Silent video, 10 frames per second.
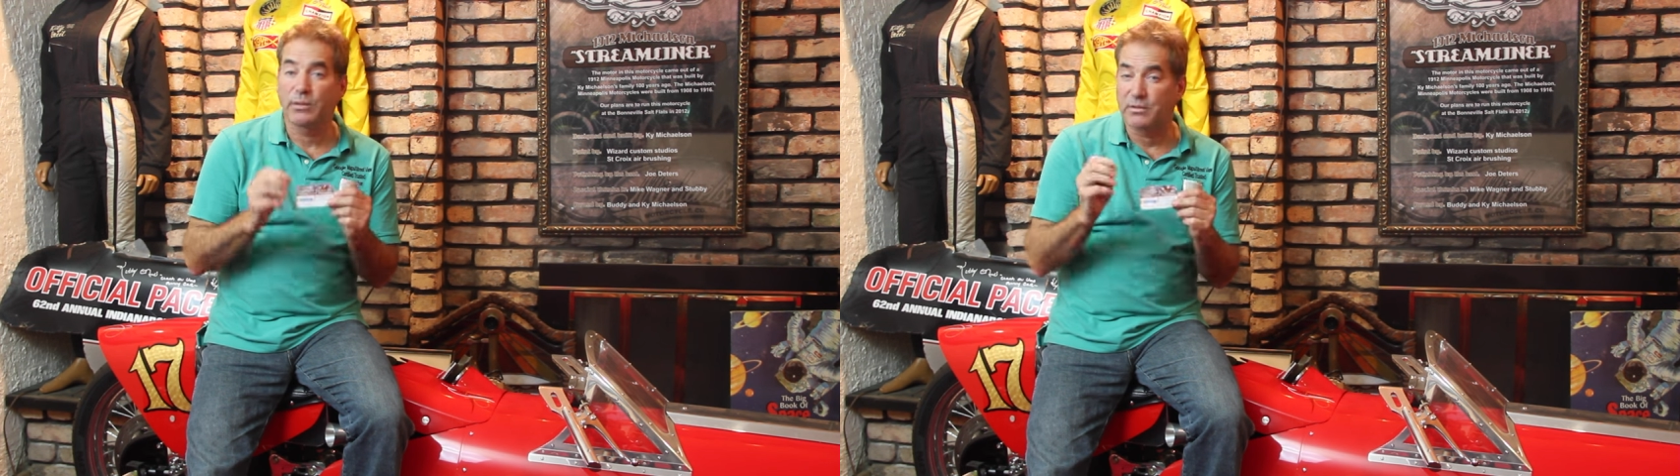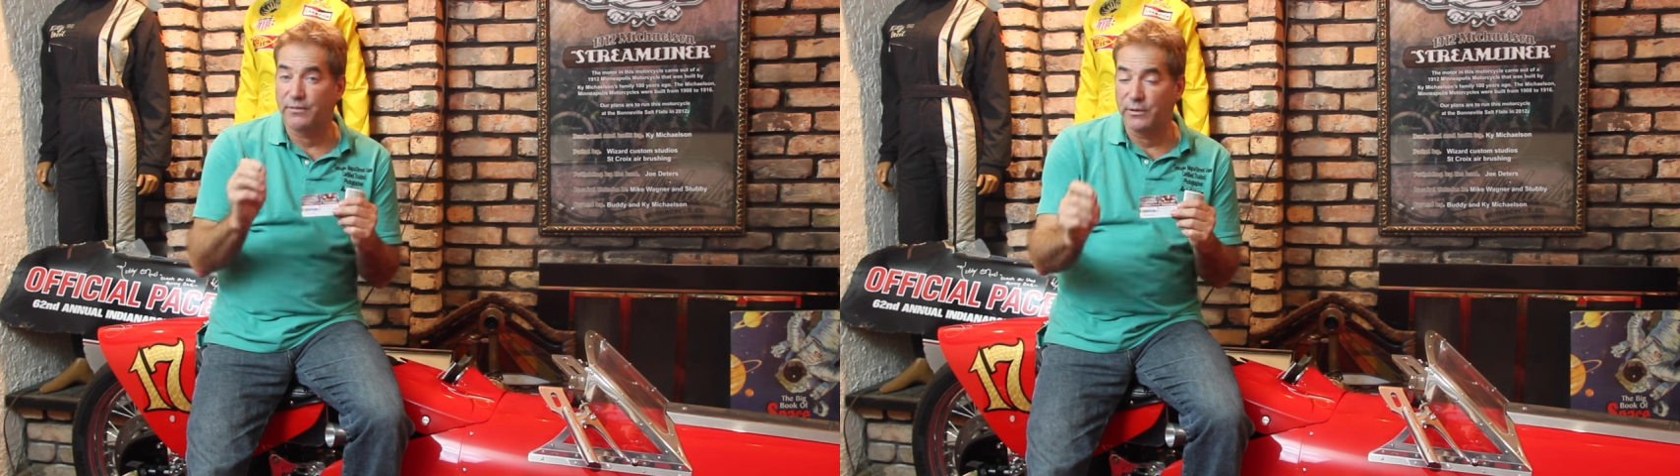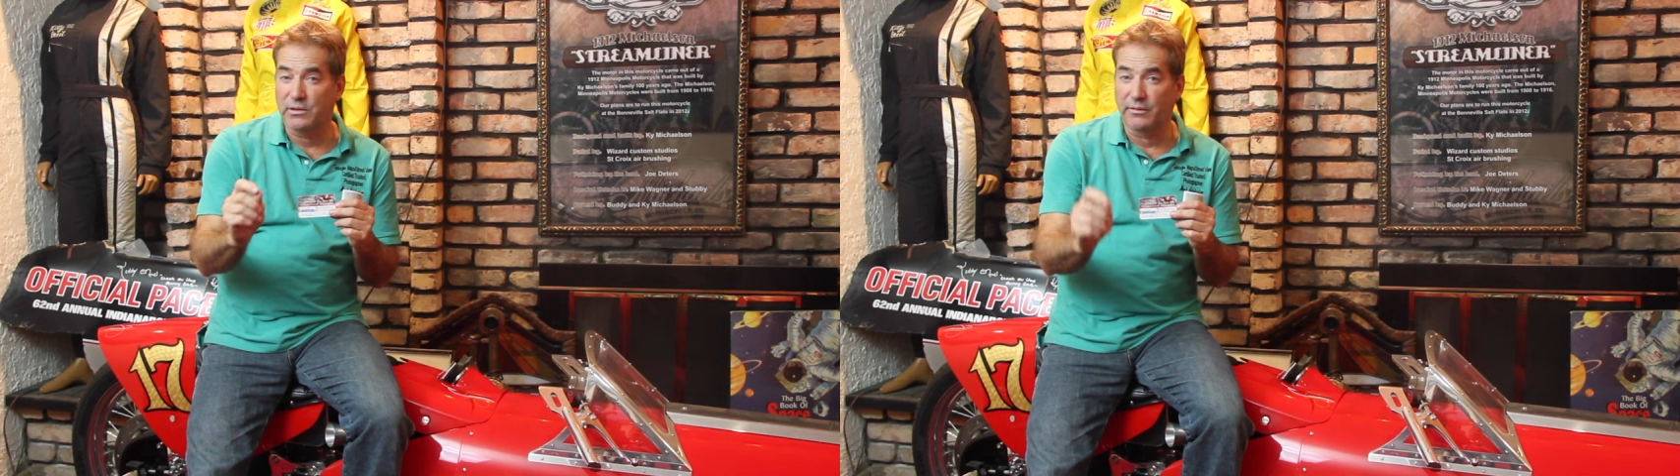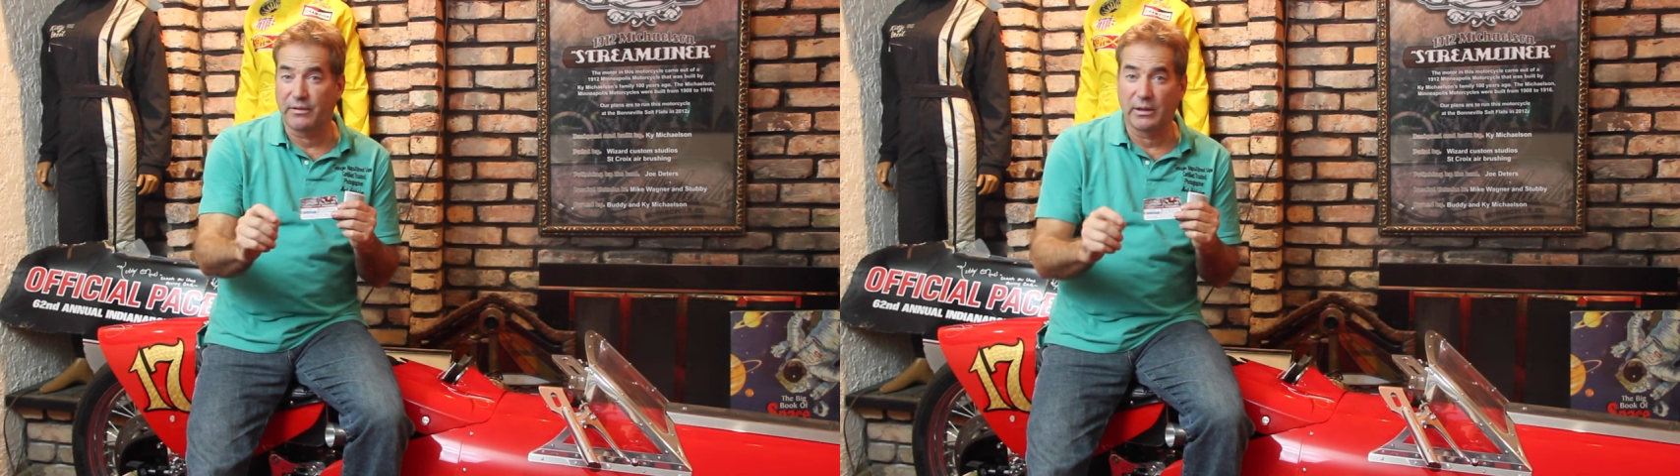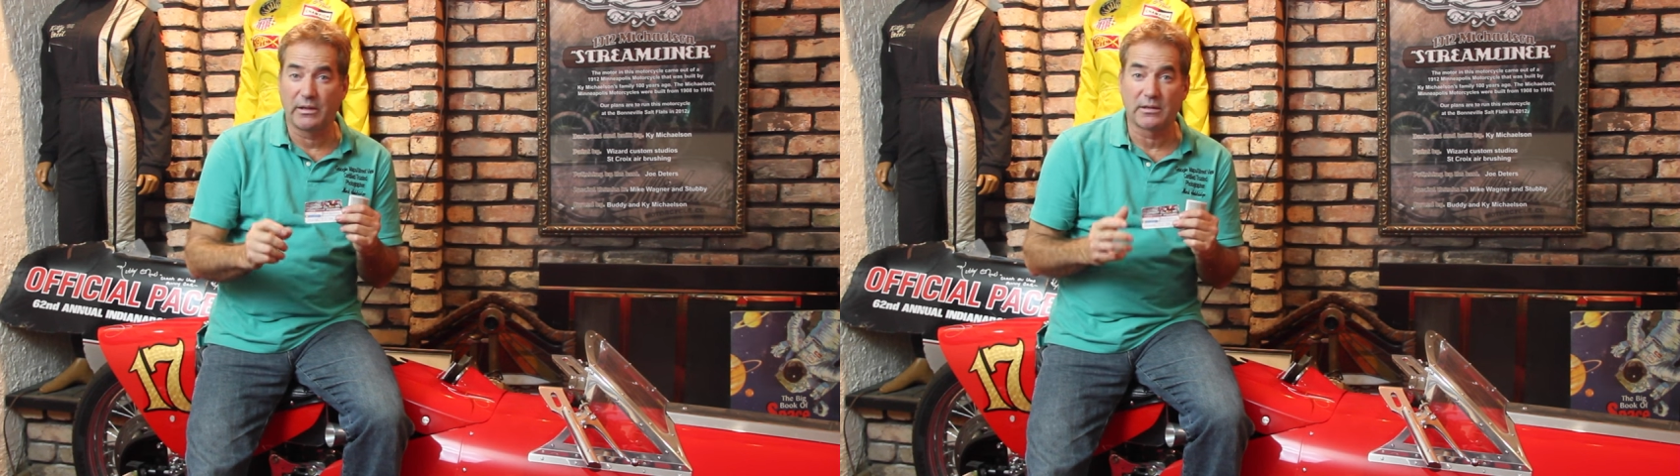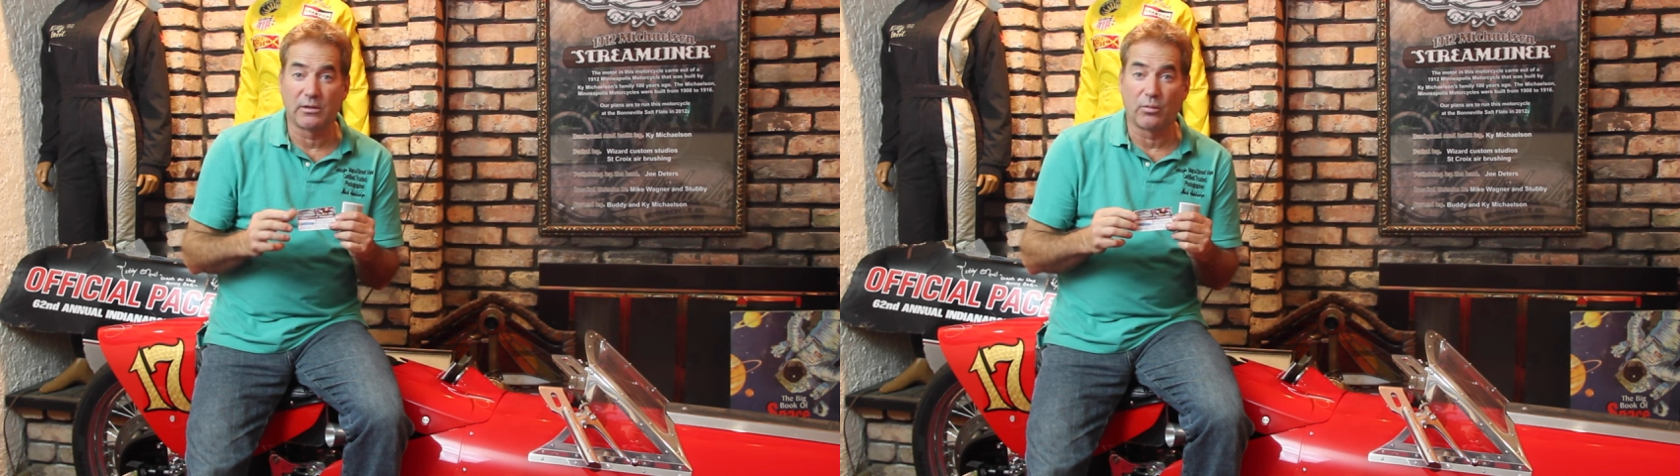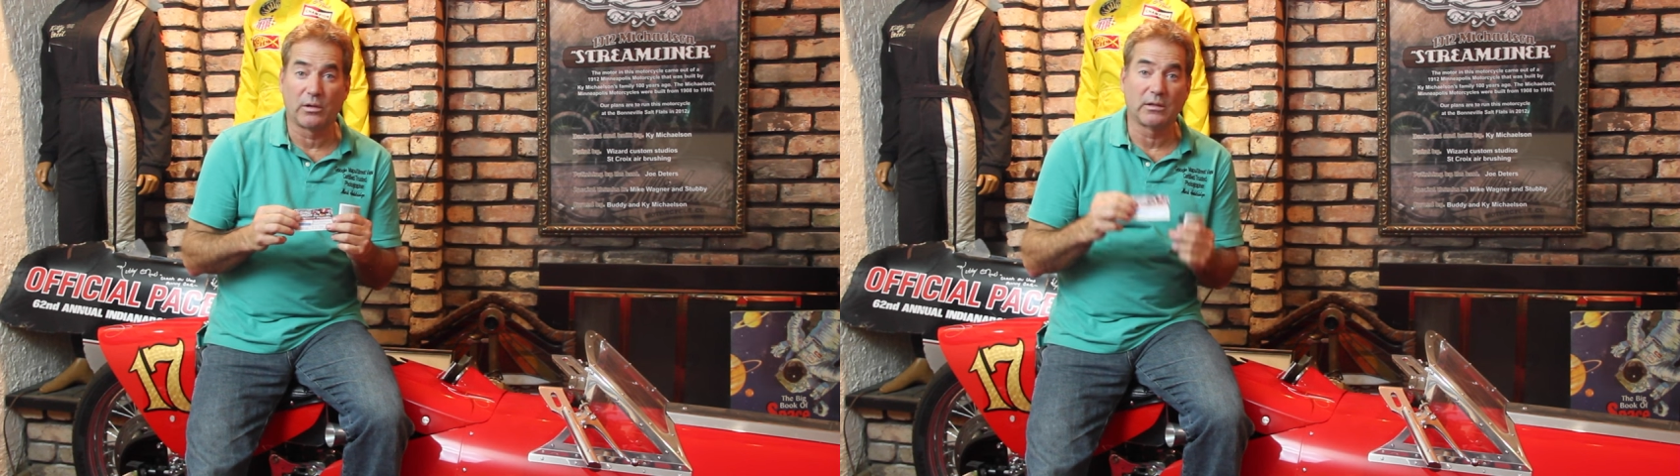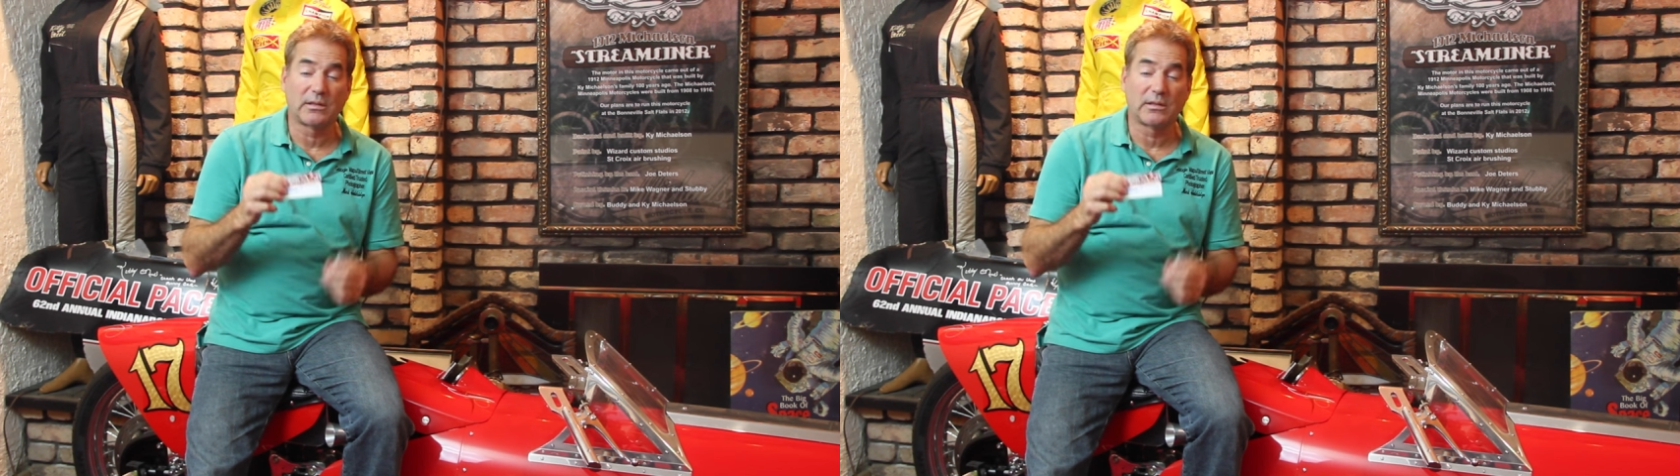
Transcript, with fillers: first, first civilians in the world